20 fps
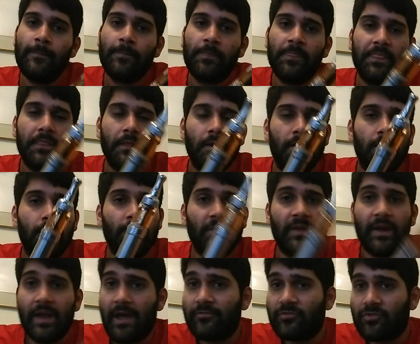And I've
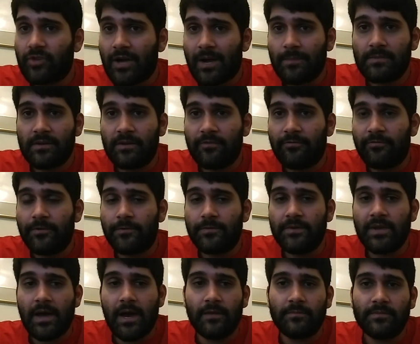dropped it a few
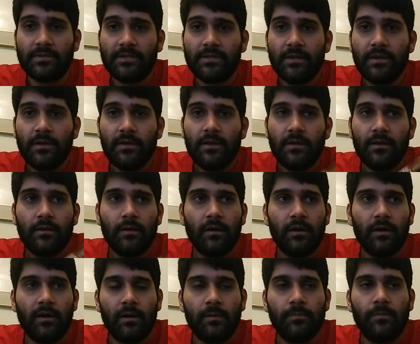times,
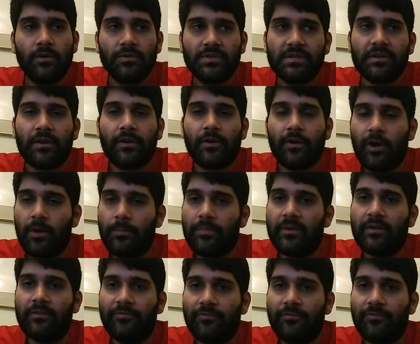mostly on carpeted floor,